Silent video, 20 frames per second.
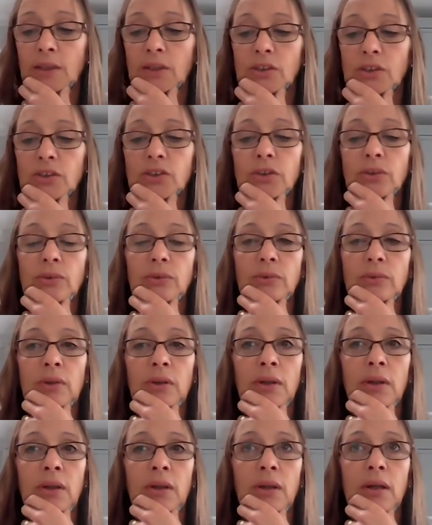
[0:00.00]
So
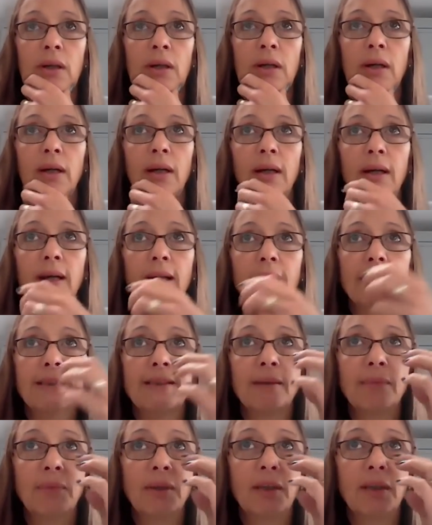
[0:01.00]
it's
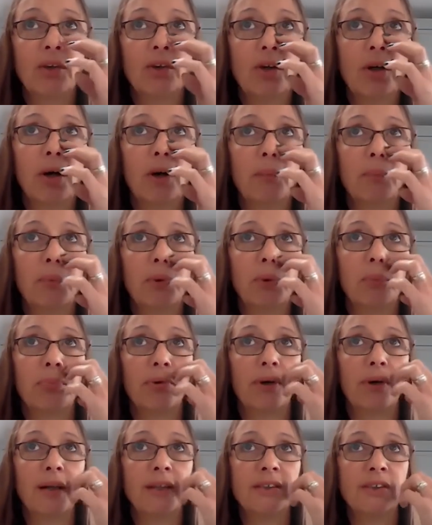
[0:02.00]
something you can't put a
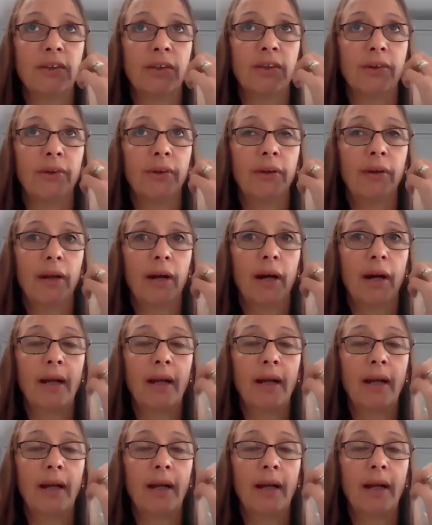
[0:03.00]
price on.